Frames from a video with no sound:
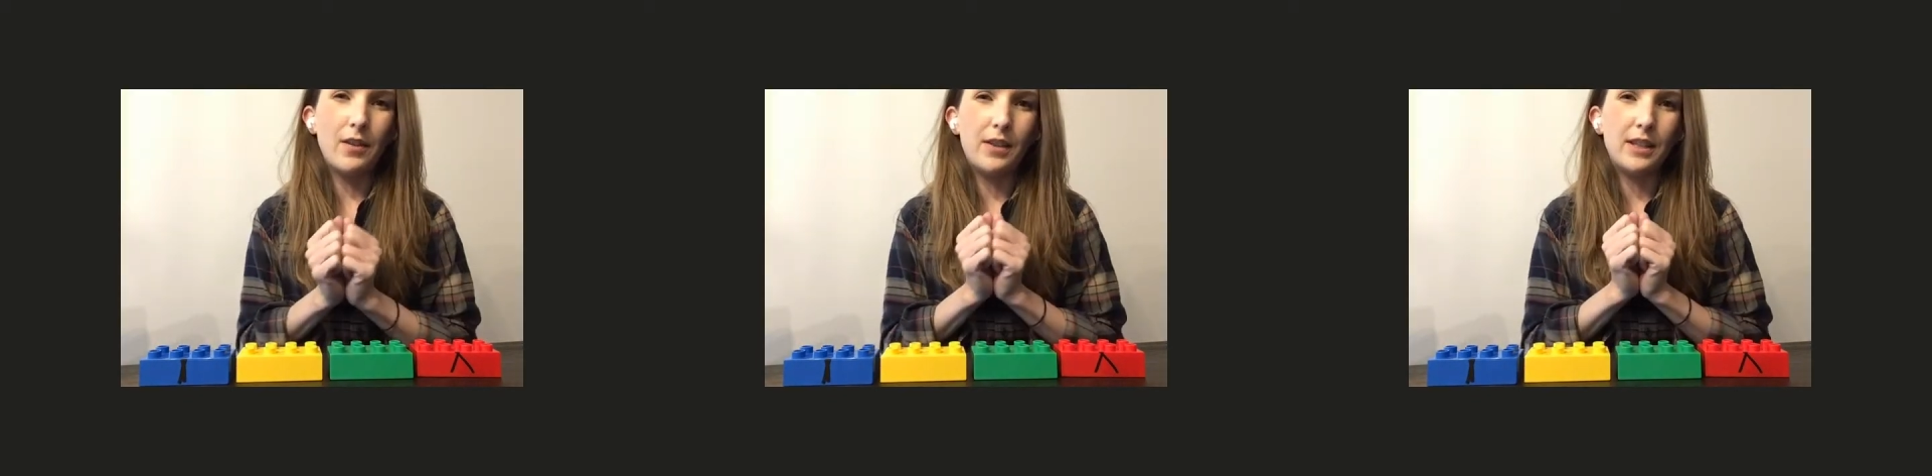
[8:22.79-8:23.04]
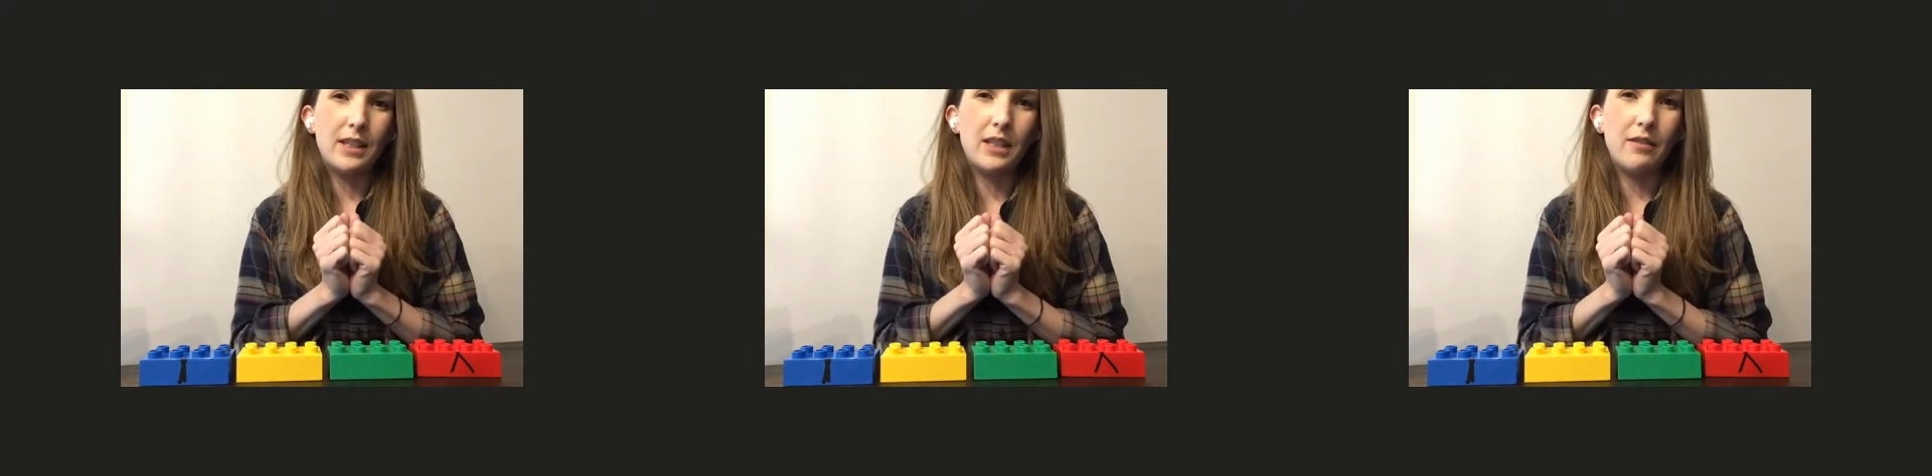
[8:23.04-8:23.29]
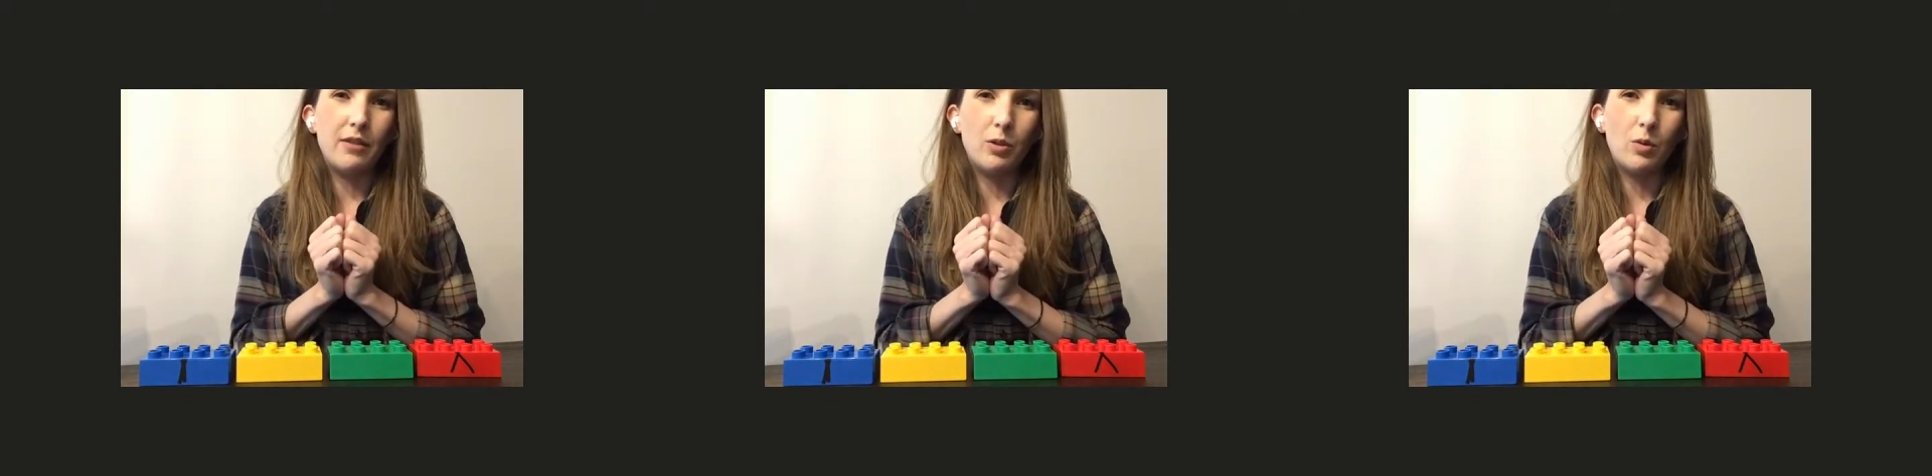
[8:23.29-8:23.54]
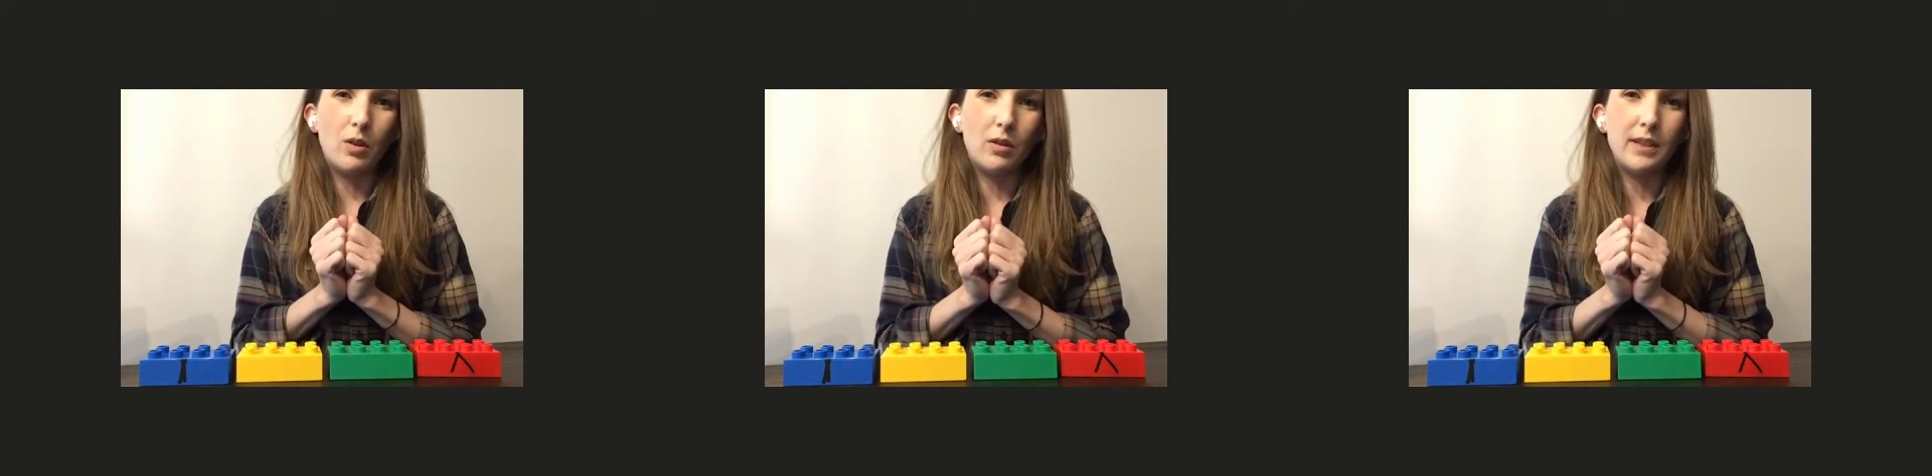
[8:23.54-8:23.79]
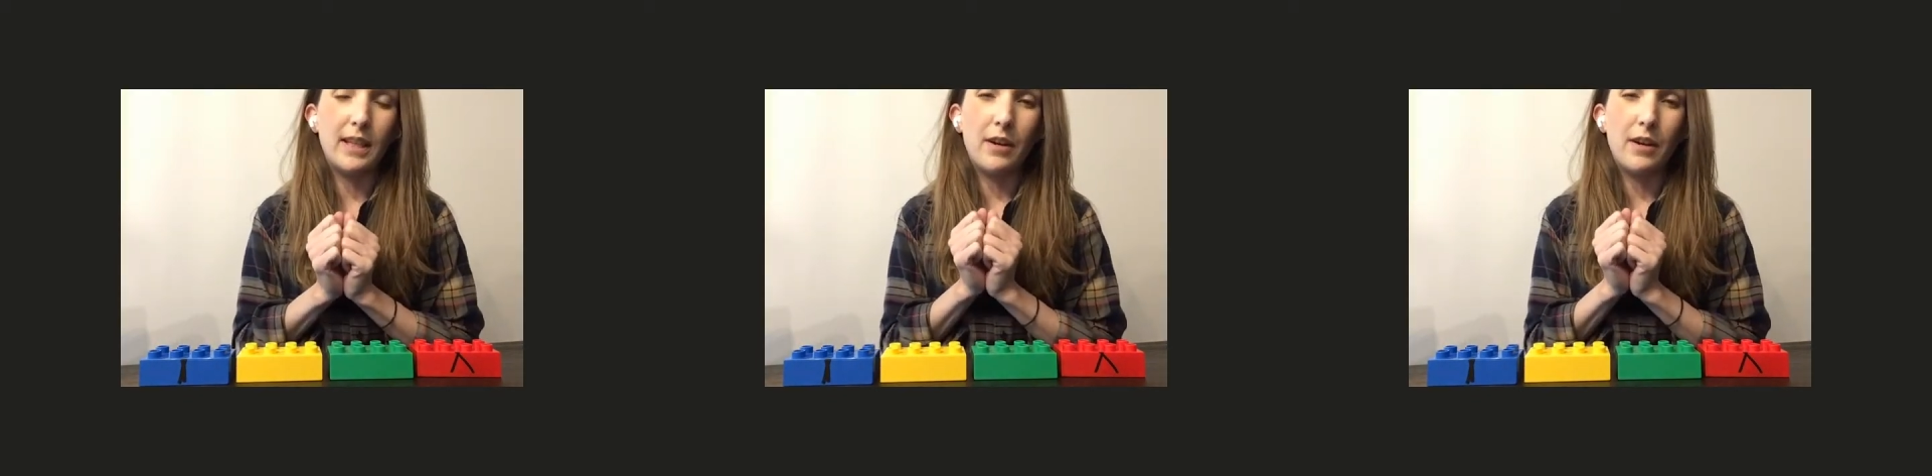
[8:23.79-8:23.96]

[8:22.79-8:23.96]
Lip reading: that this individual is